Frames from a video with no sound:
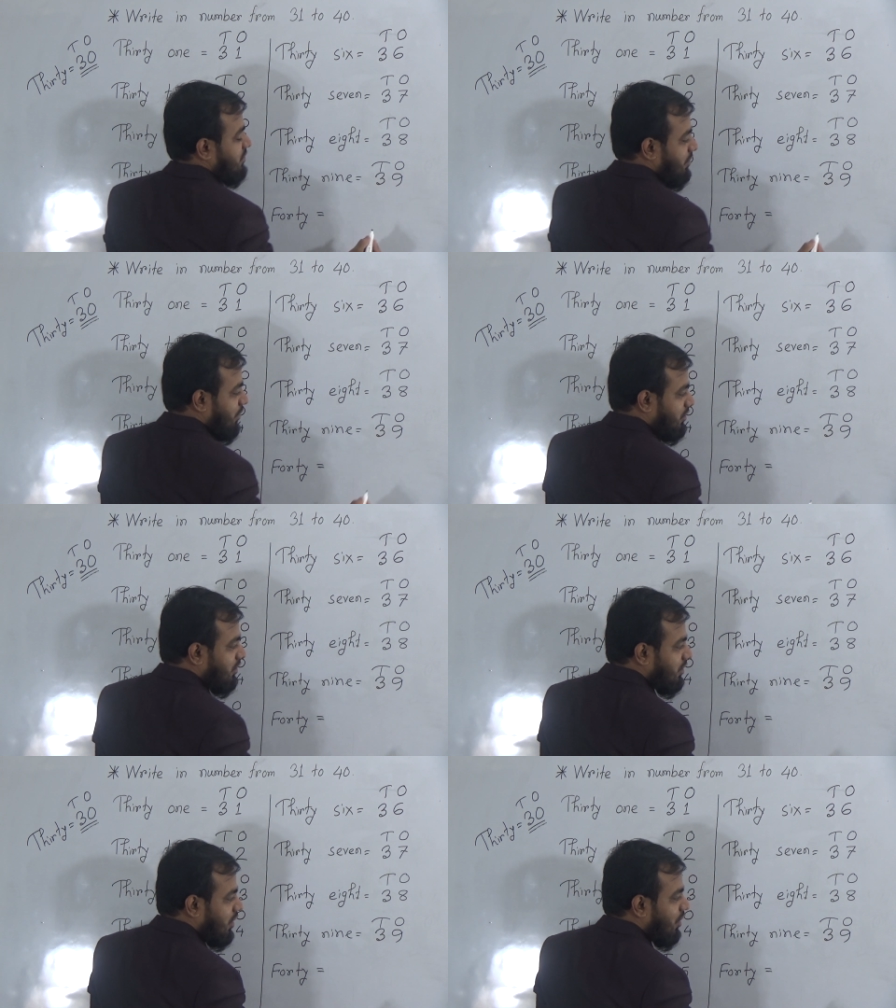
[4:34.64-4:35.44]
the number
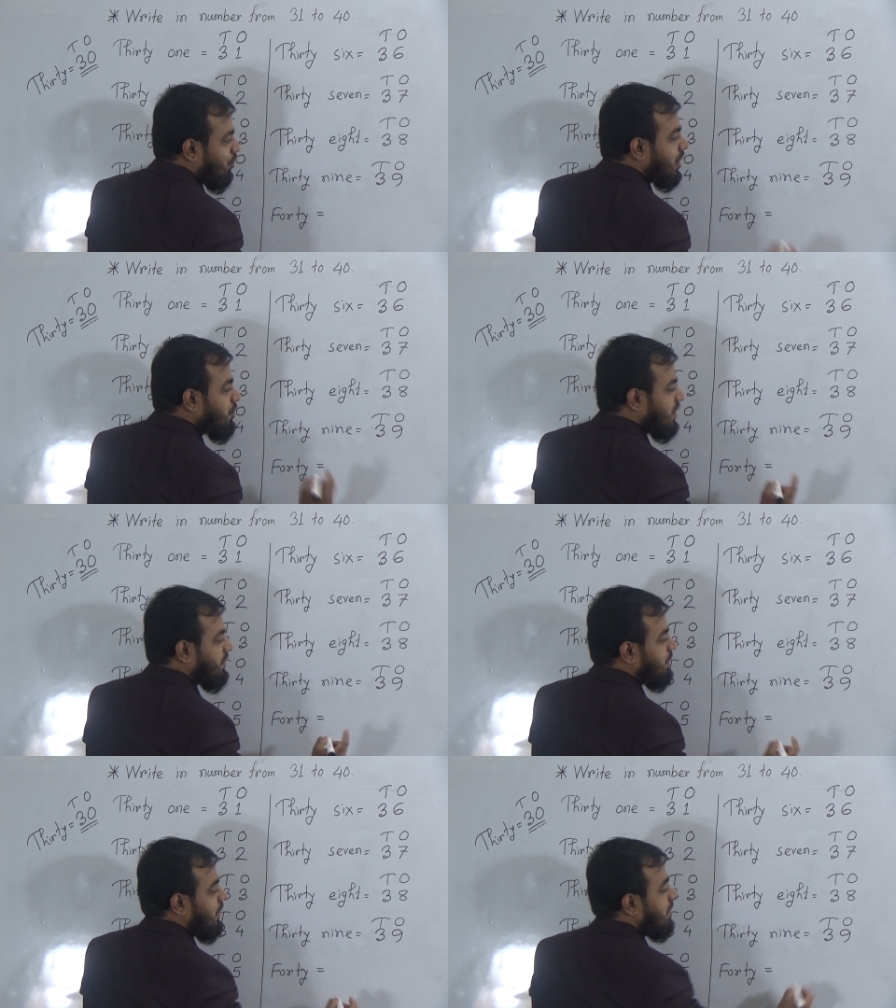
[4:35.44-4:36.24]
39, or you can
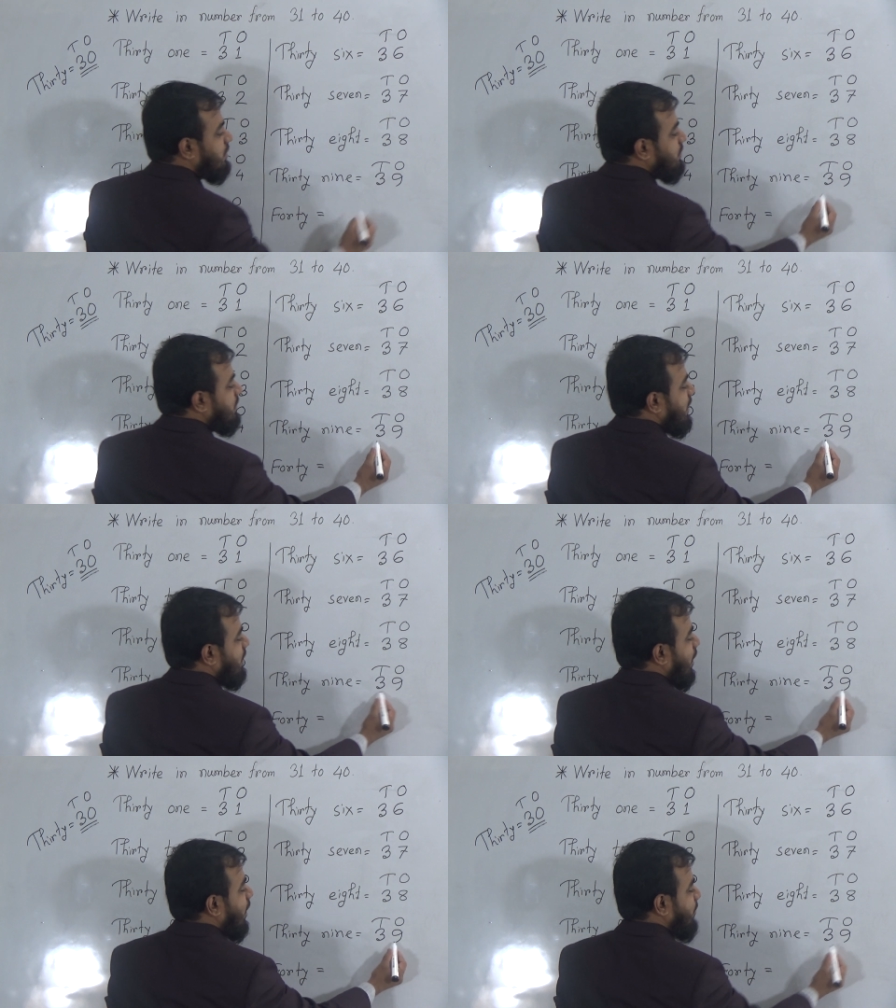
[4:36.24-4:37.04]
say 3
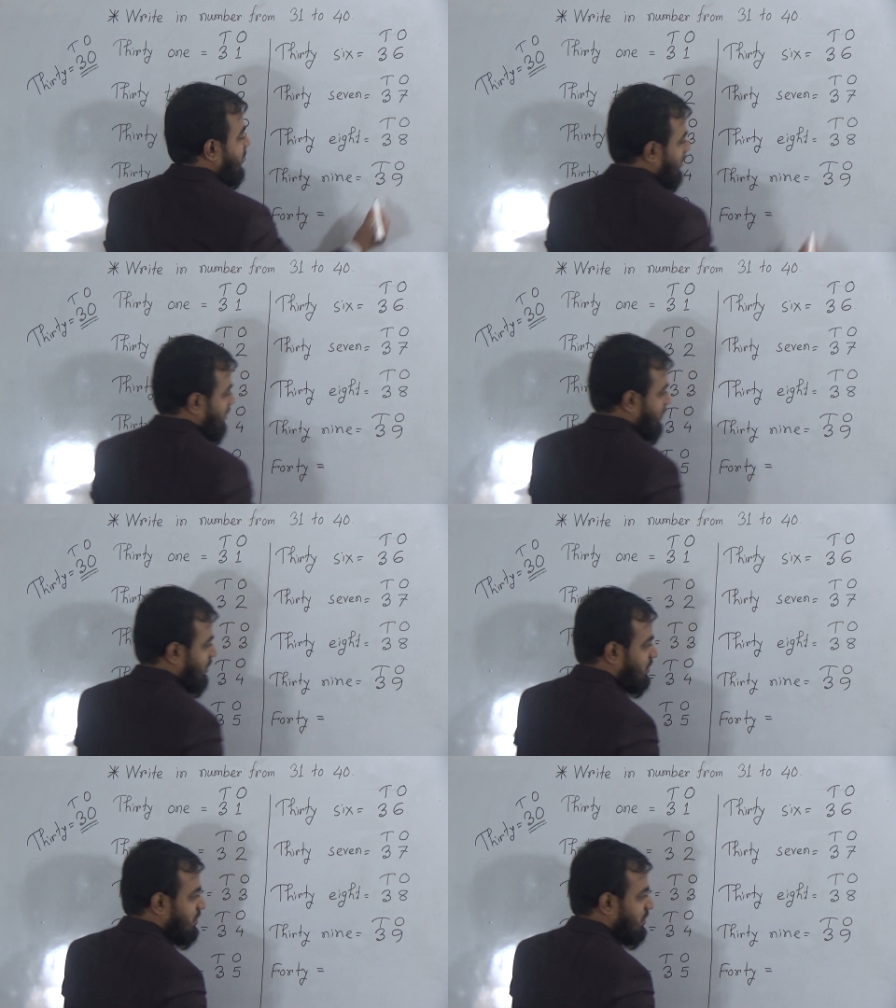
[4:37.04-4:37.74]
and 9 make the number